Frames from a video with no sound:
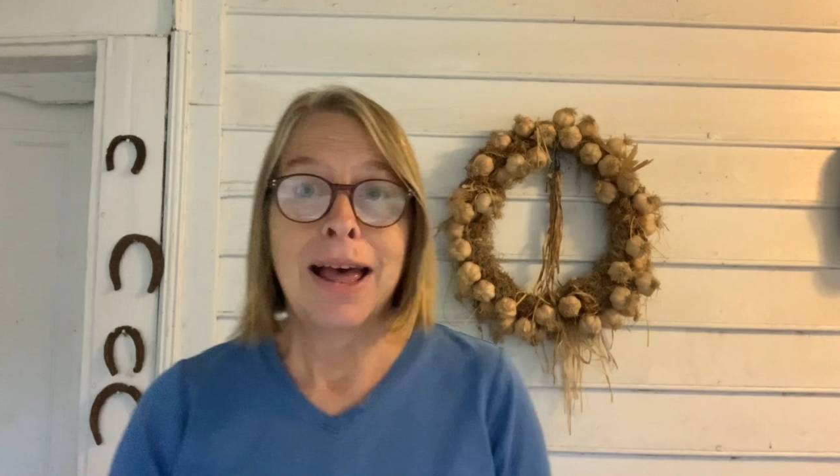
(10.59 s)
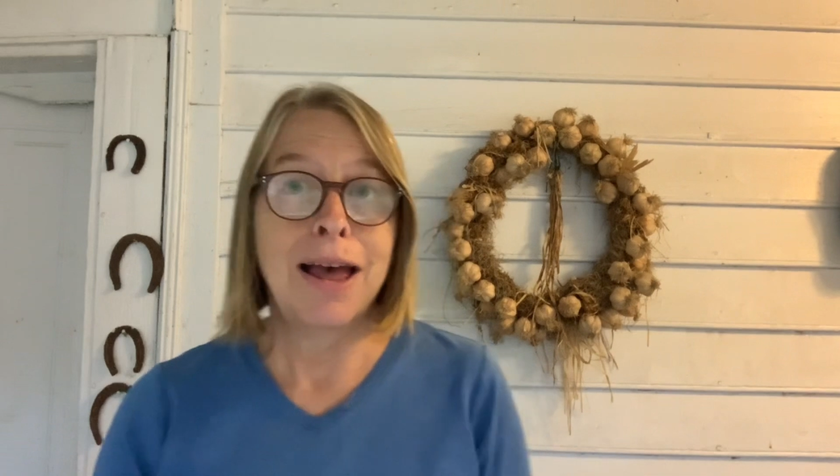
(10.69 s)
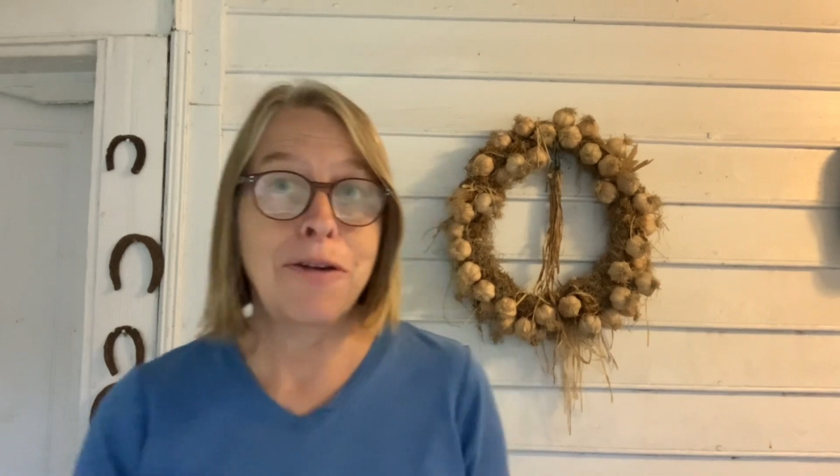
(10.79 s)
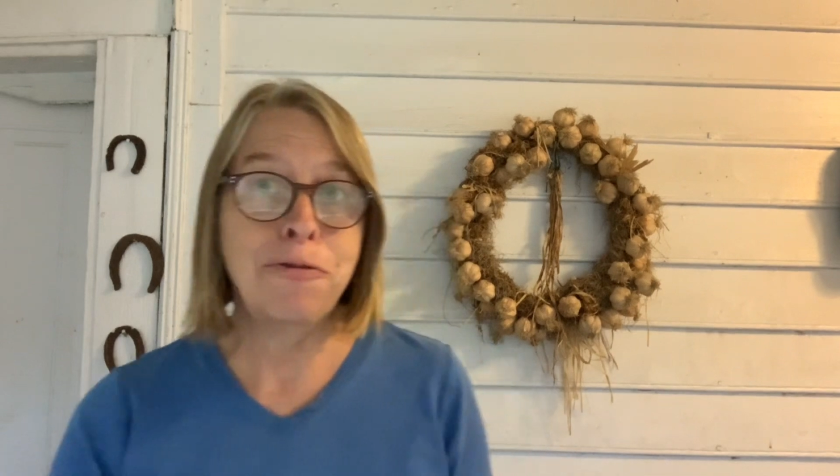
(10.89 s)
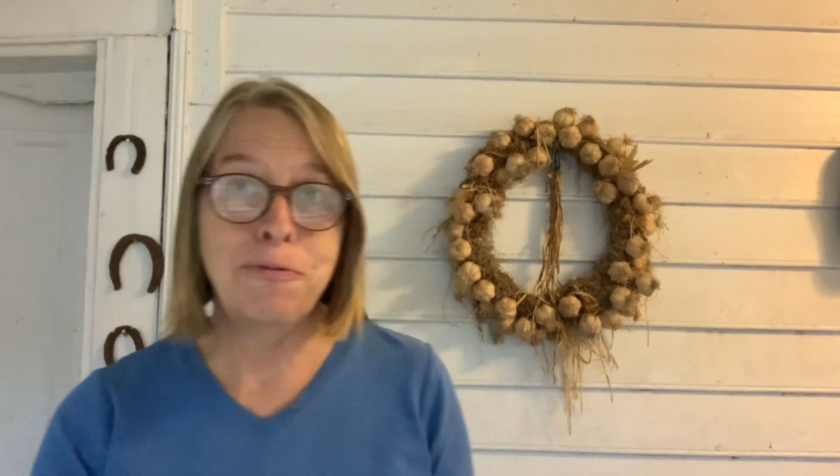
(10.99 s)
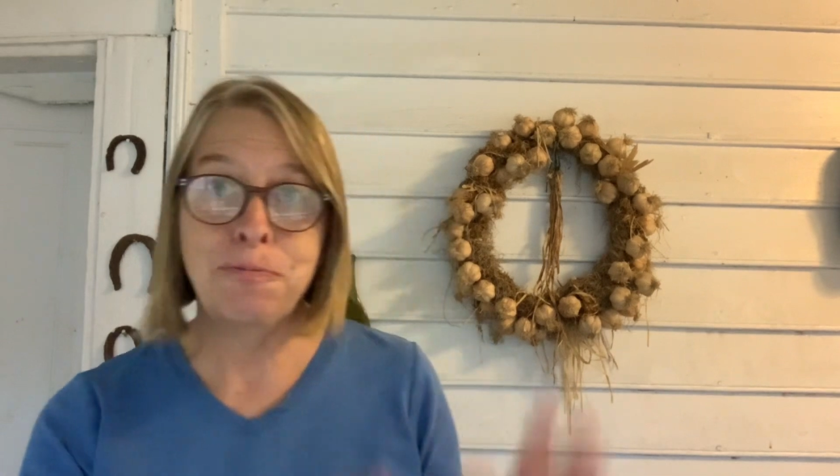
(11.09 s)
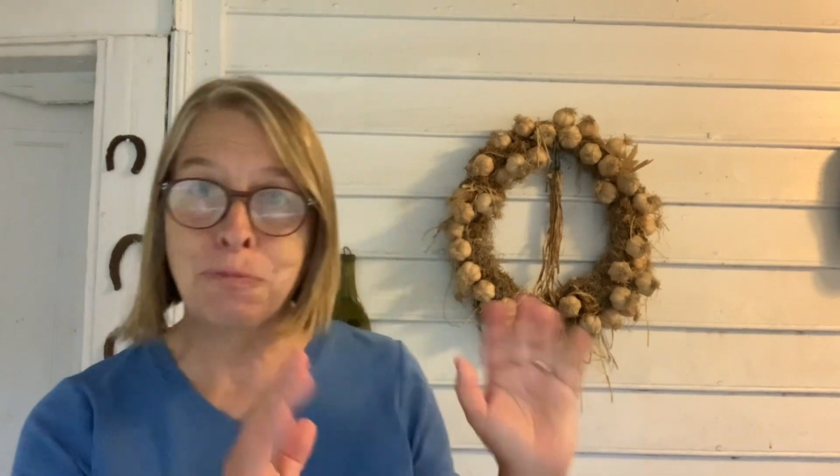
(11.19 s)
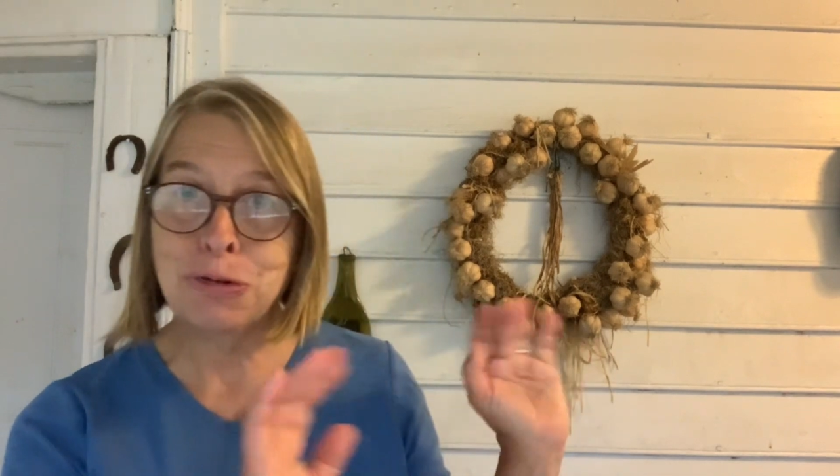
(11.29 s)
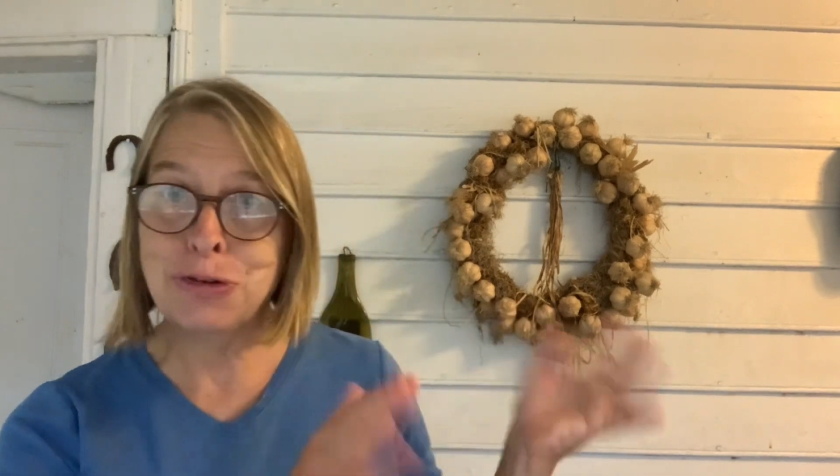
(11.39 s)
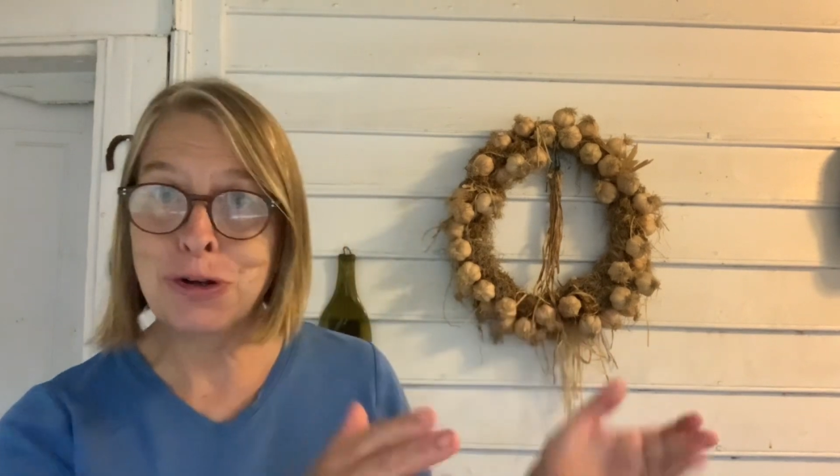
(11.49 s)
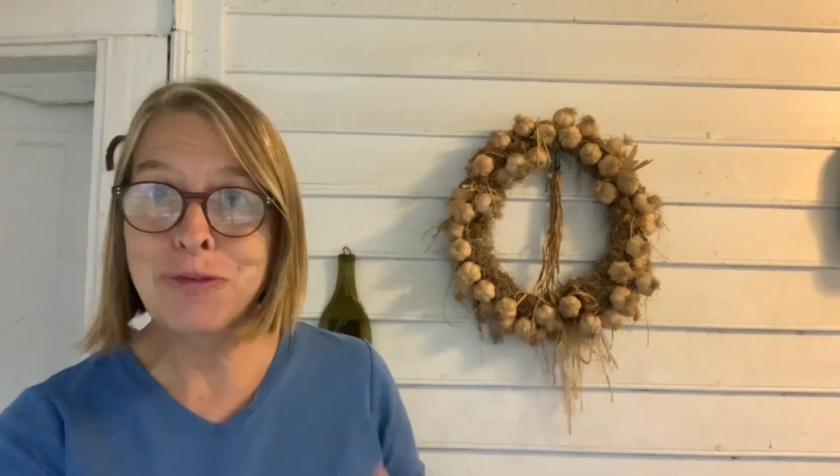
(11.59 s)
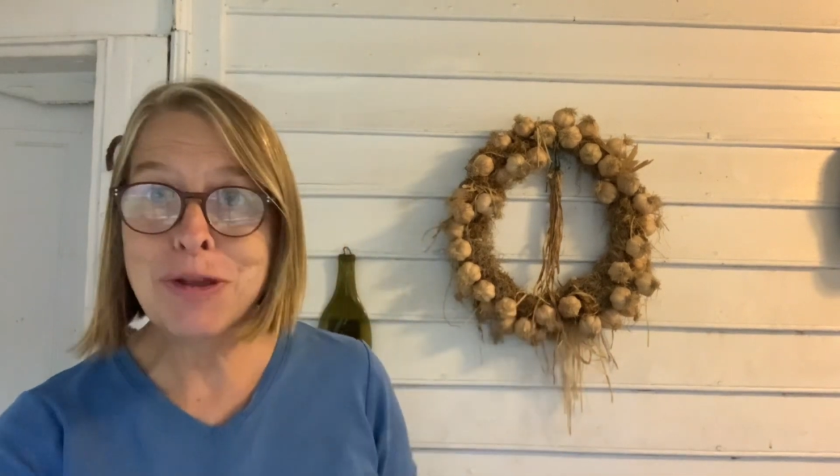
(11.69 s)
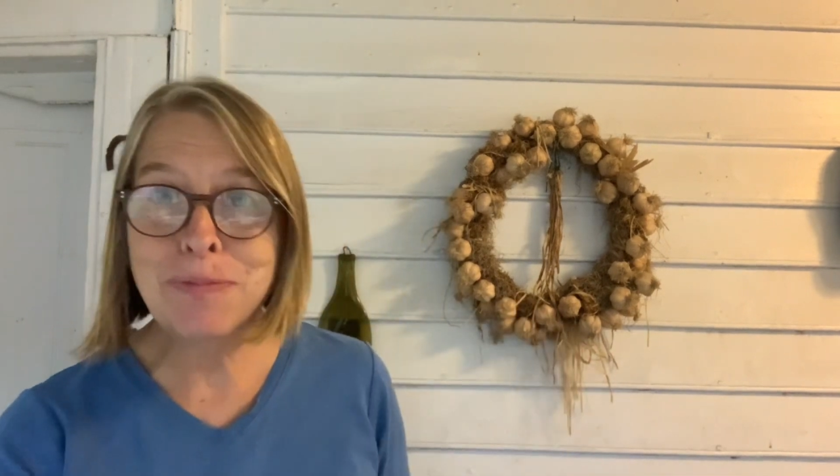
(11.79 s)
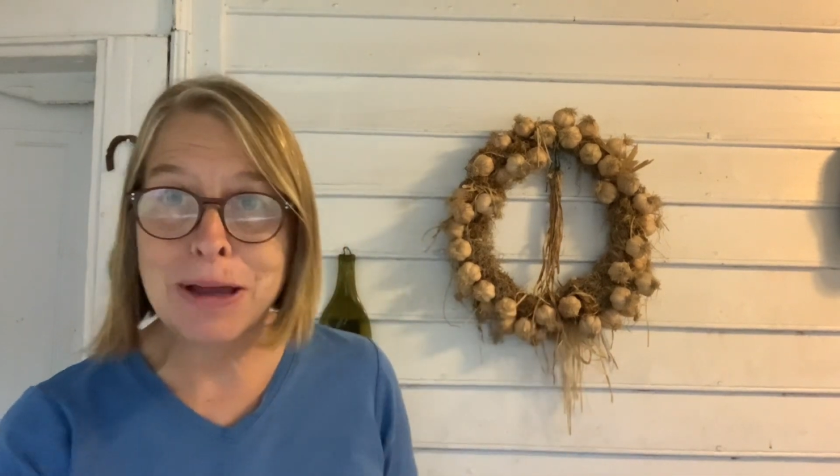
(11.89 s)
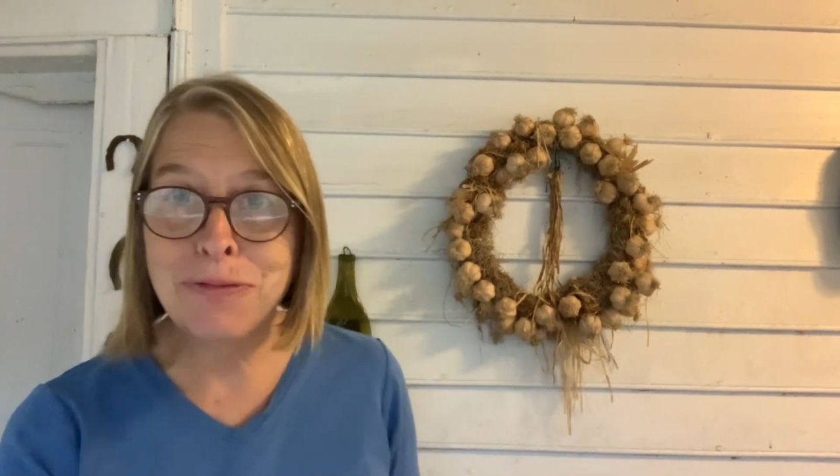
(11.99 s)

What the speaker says: I've preserved them by